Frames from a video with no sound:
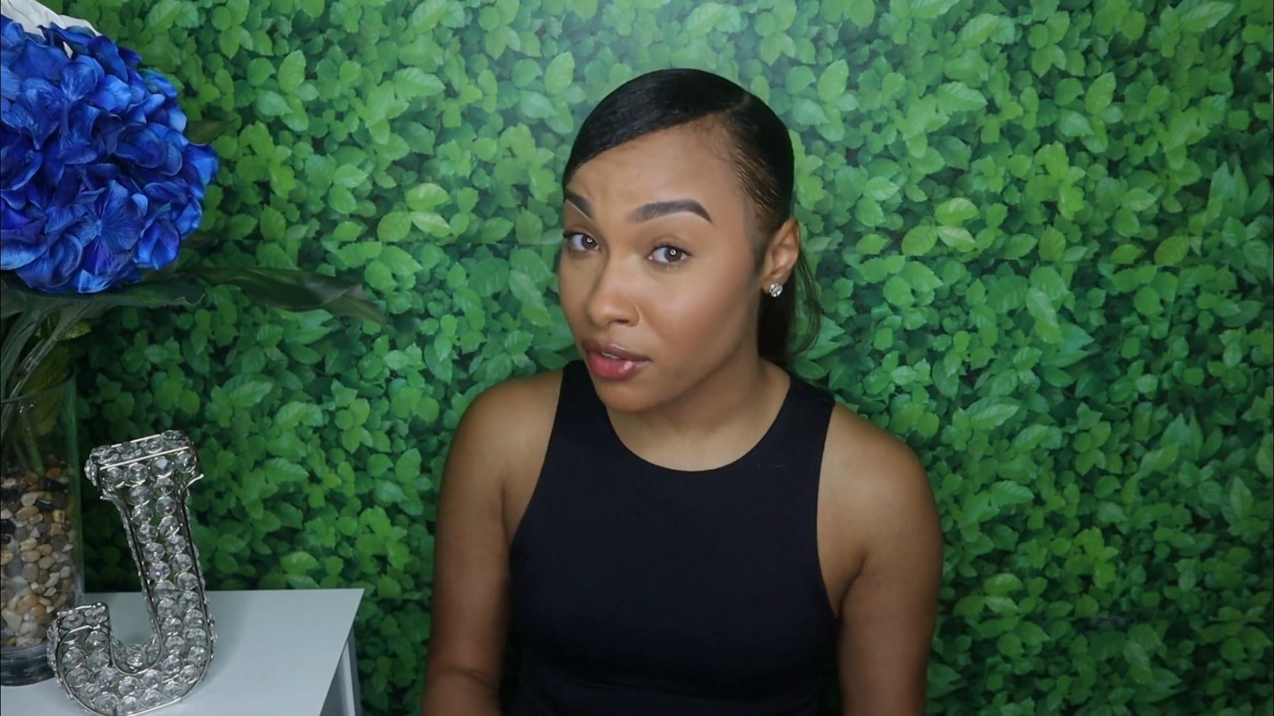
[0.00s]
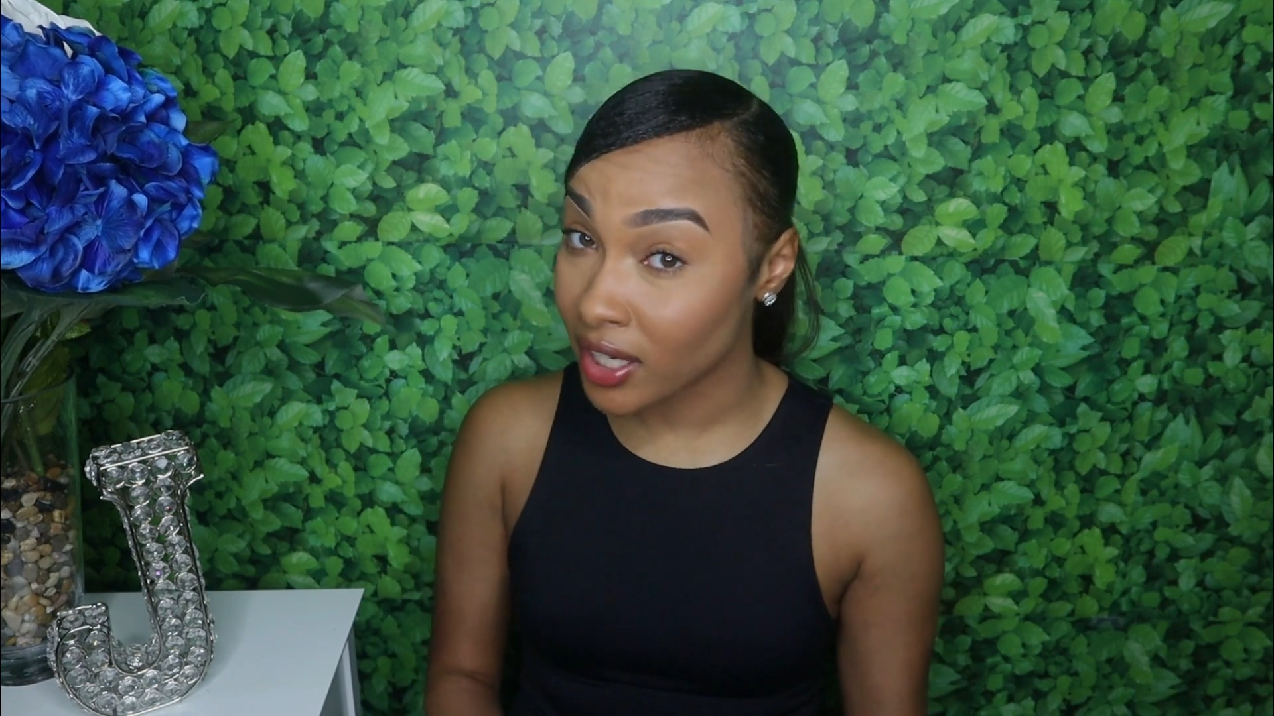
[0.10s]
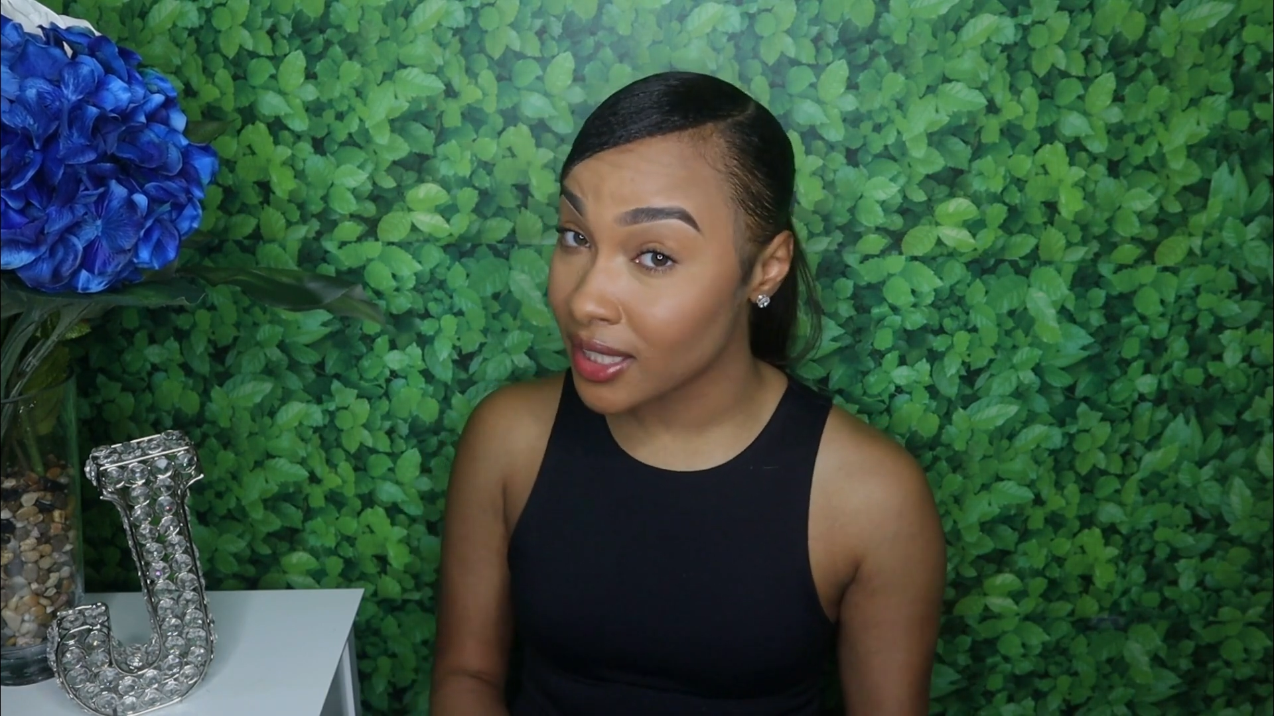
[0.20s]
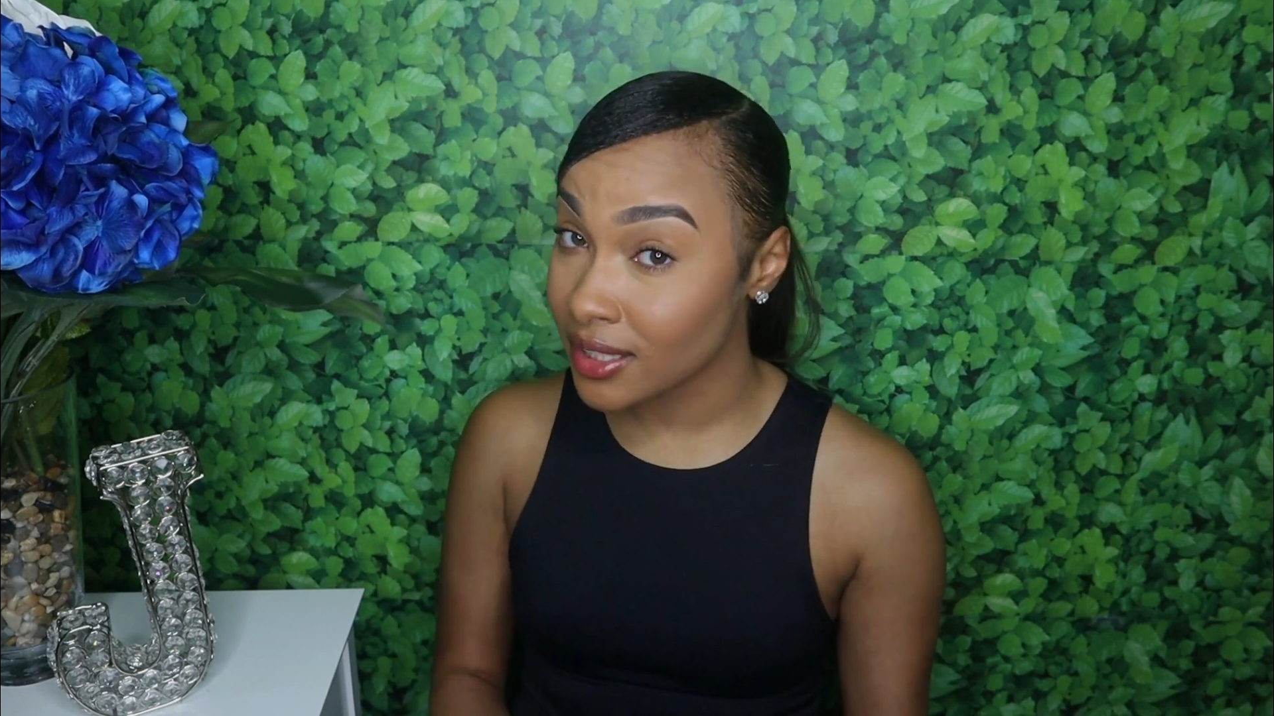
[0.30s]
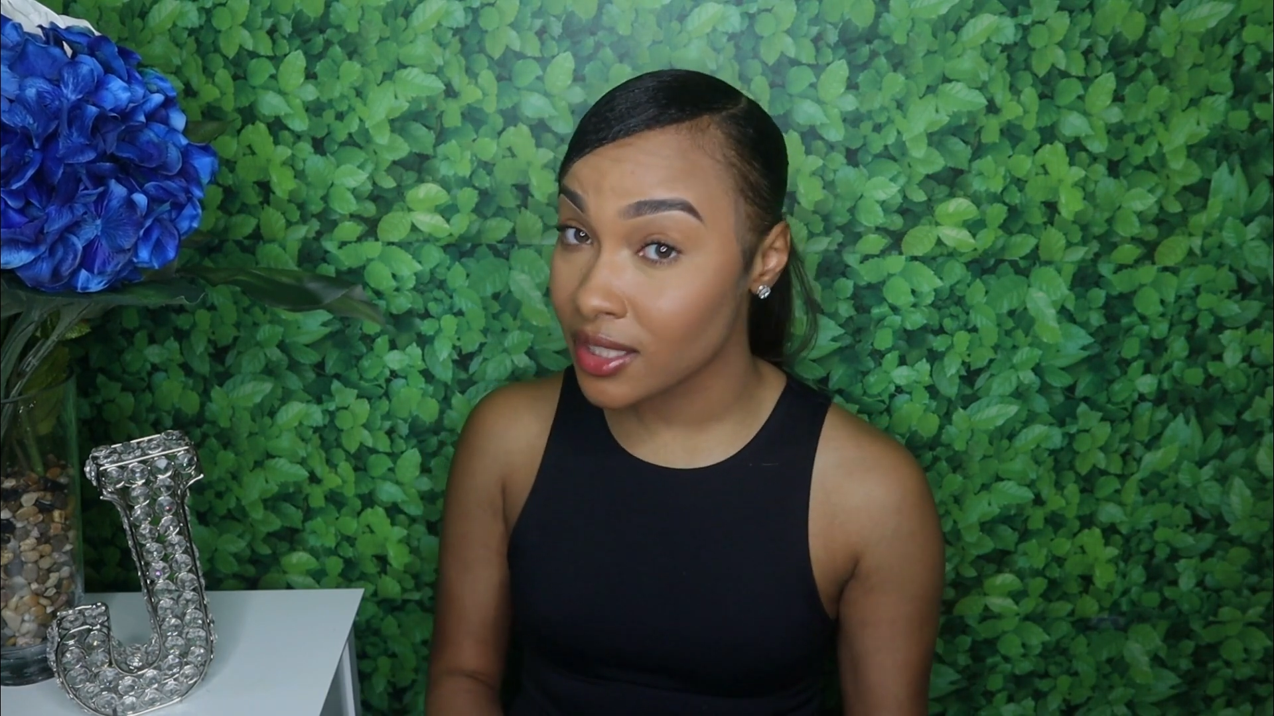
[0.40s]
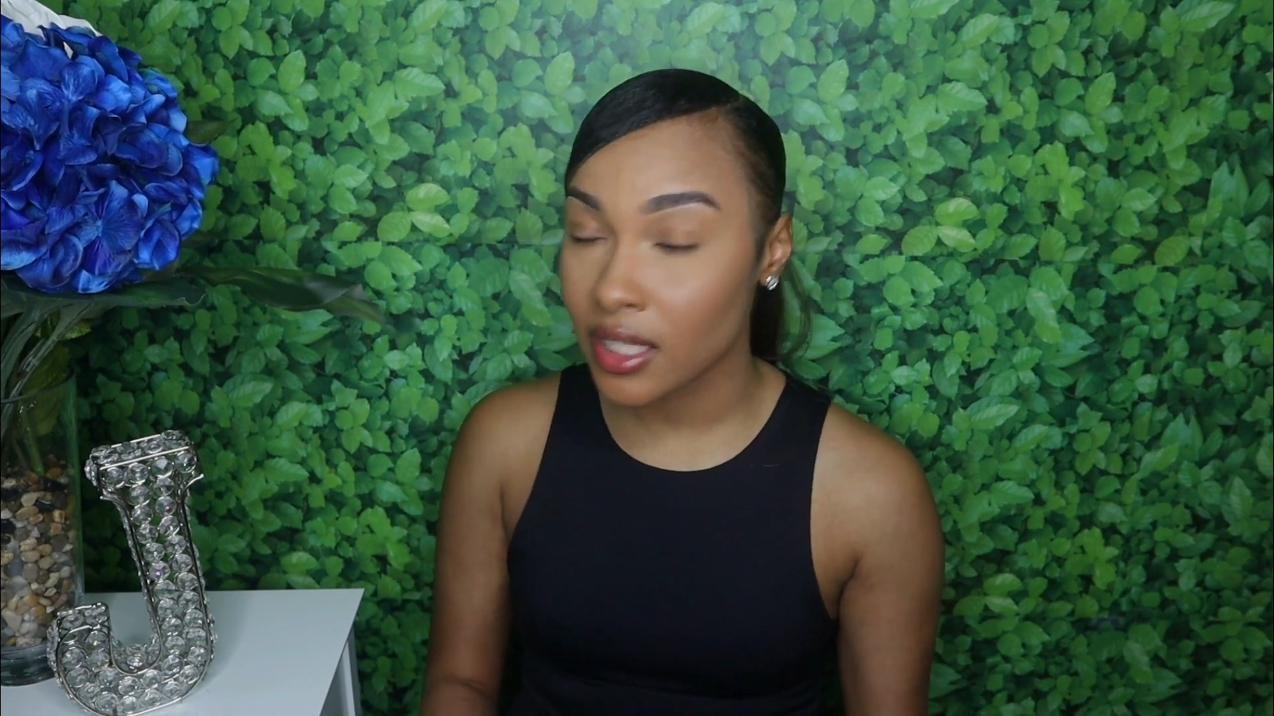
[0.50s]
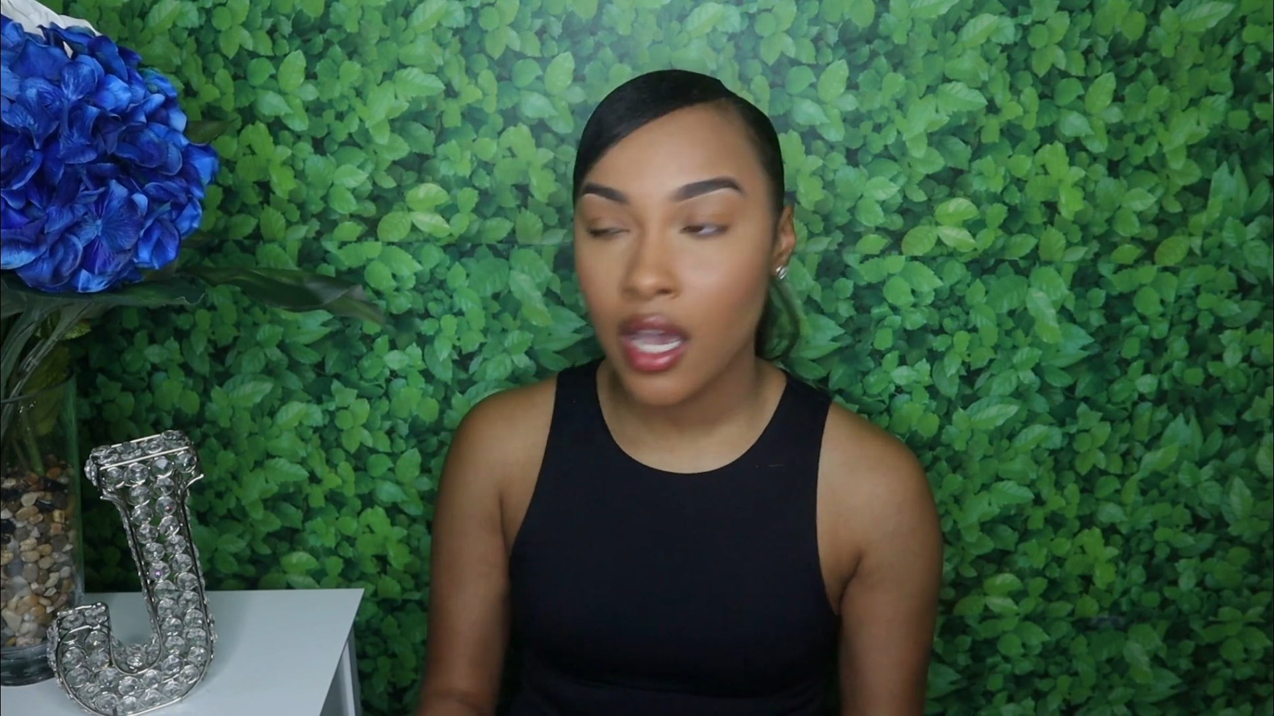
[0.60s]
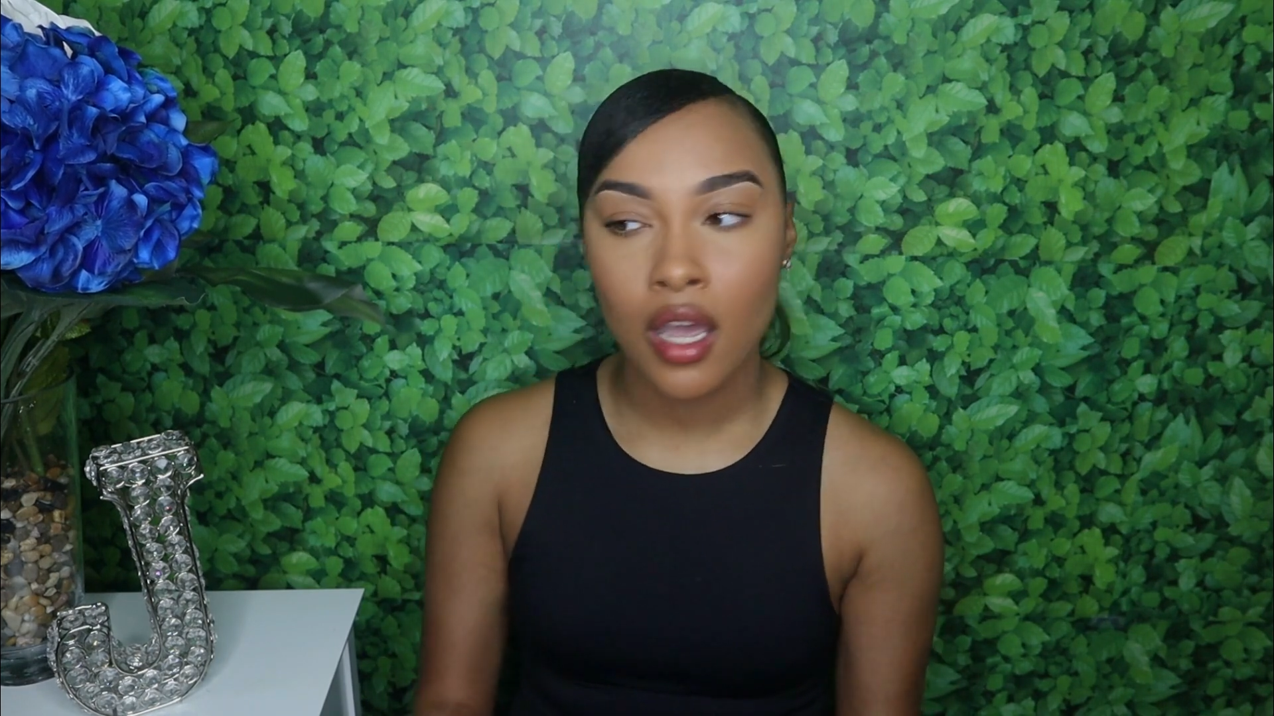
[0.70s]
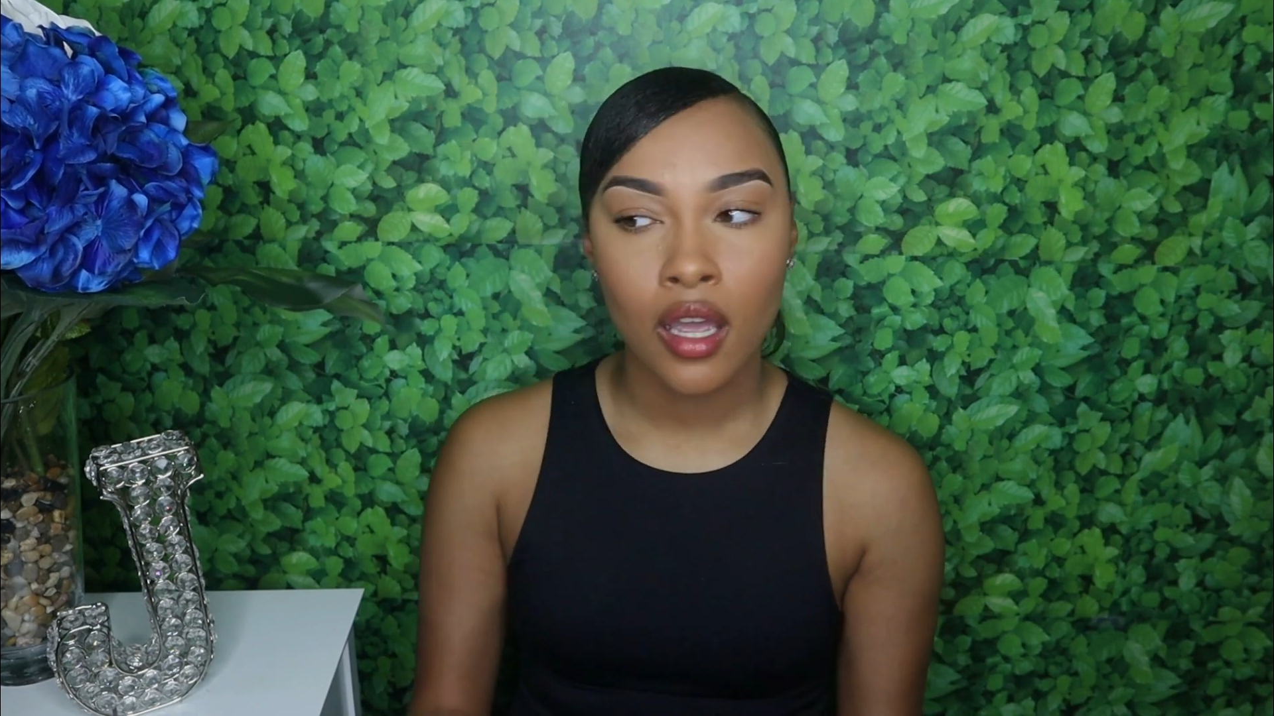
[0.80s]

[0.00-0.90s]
friends,